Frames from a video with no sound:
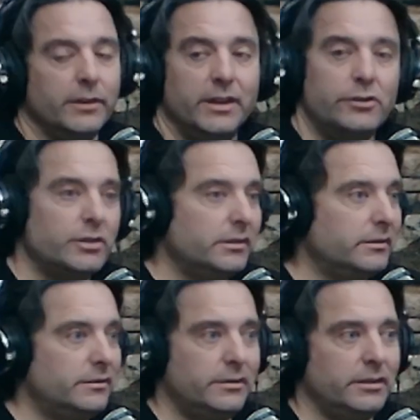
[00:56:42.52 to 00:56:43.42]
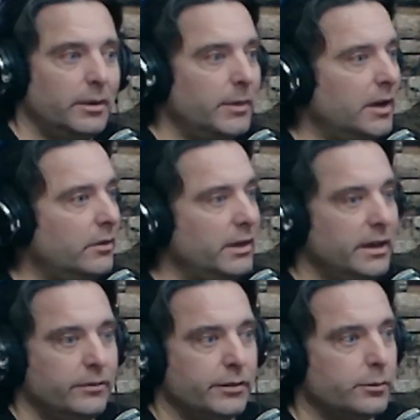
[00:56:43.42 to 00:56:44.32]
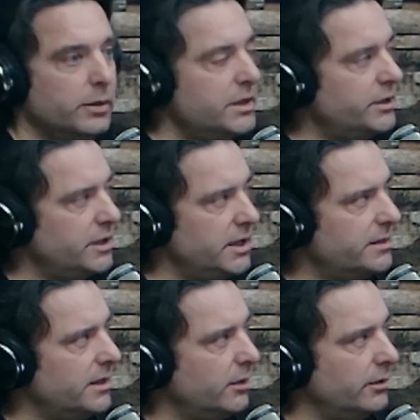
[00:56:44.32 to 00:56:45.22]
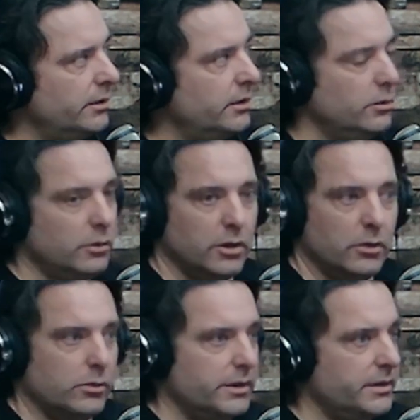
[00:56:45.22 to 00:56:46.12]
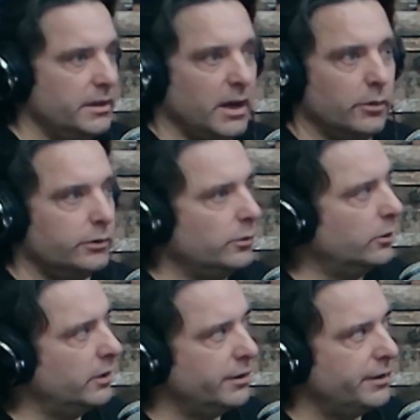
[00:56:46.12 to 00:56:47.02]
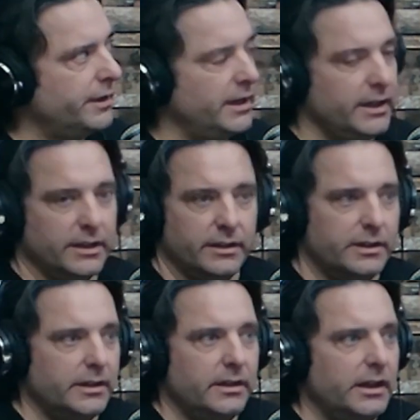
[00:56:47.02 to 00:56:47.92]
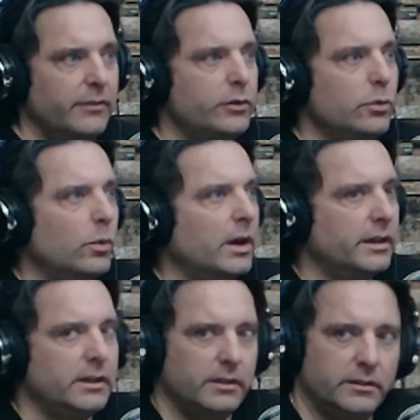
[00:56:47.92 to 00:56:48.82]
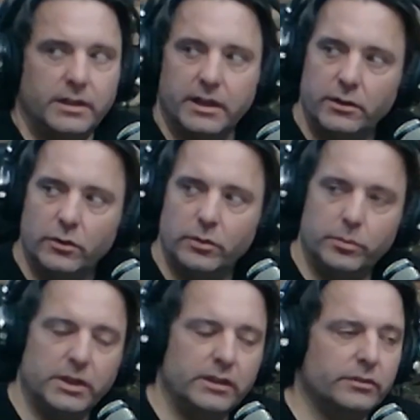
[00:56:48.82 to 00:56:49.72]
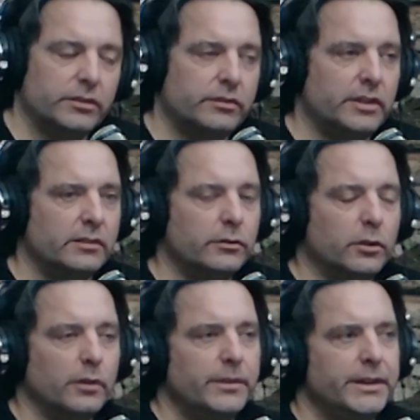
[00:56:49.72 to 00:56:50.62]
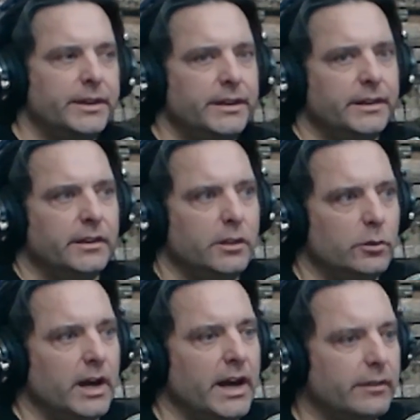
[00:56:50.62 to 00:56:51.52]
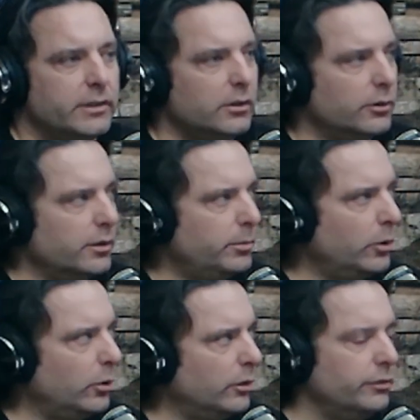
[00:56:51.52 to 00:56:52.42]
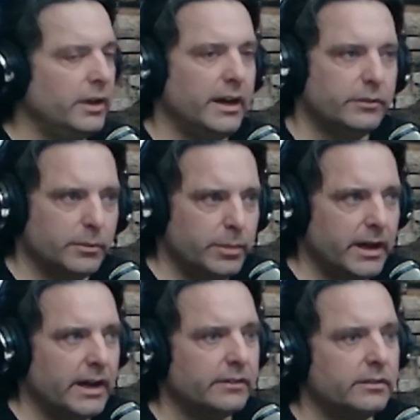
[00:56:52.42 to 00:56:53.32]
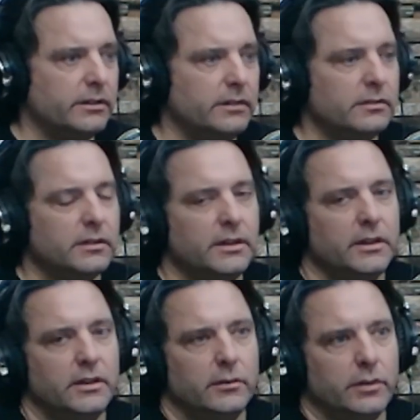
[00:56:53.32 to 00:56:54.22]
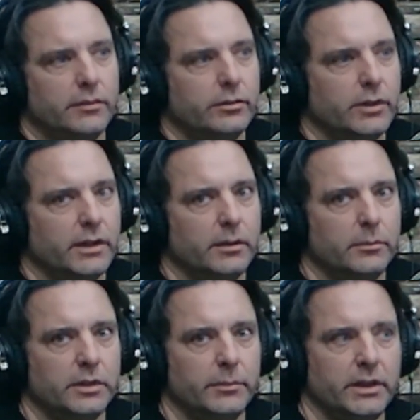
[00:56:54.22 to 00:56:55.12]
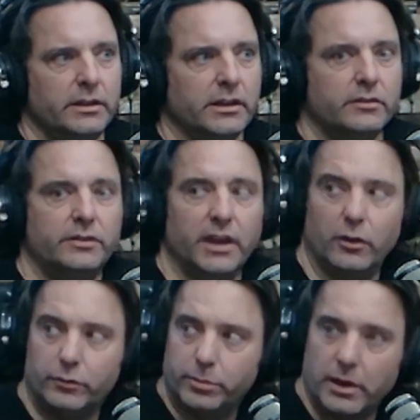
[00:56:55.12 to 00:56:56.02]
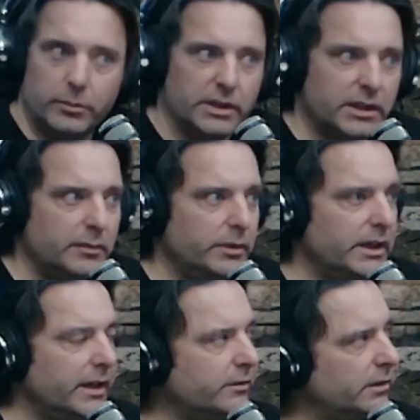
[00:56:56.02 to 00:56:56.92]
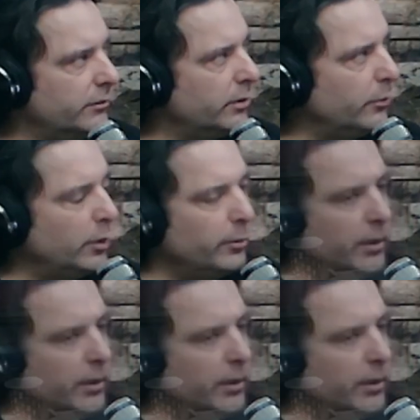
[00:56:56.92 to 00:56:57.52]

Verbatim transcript: you know they should somehow have three sheets out in Hugo and an outdoor thing. And if you want to continue to be successful, you have to go to the polls. You have to pass these referendums. I mean, the Xcel's probably going to be asking for